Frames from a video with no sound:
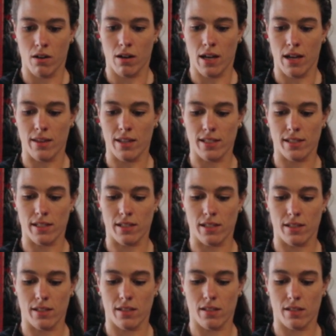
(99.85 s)
and this
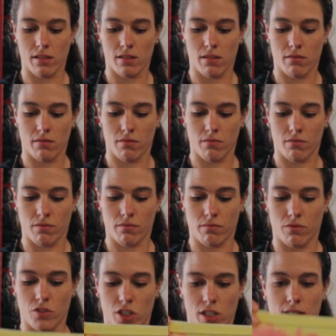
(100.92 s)
is
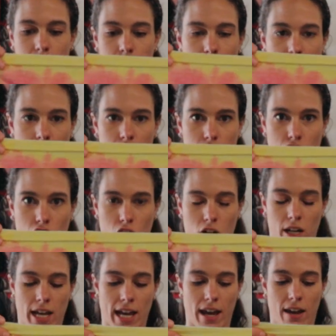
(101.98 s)
just splitting the shirt in
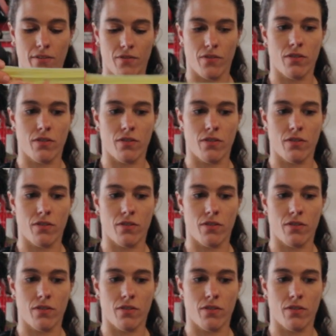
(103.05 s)
half.